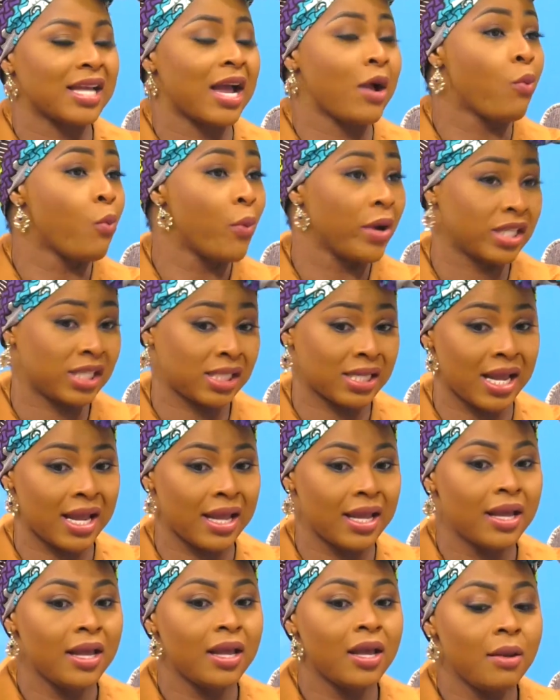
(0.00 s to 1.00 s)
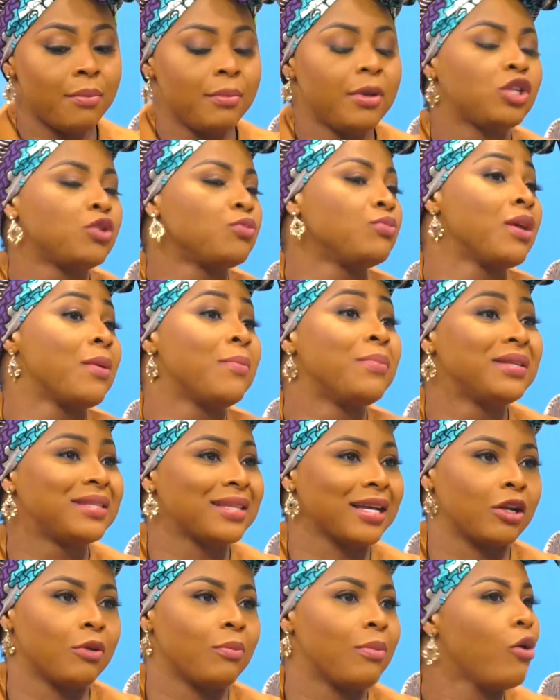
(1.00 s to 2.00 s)
I wish it to me be
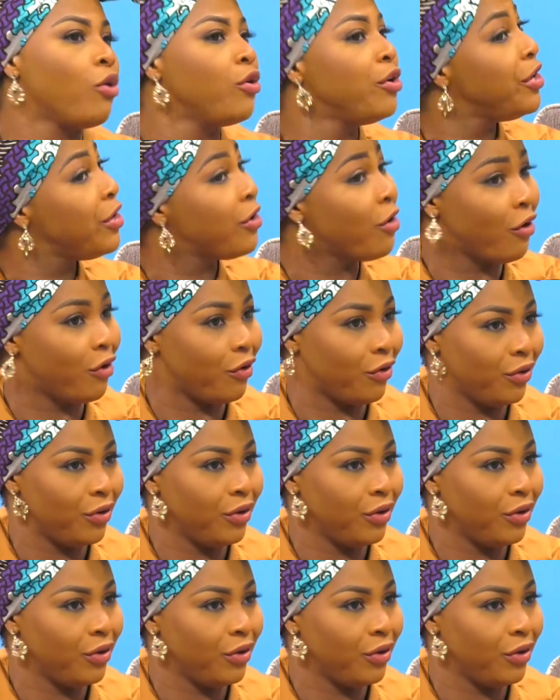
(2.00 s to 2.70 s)
son about niho.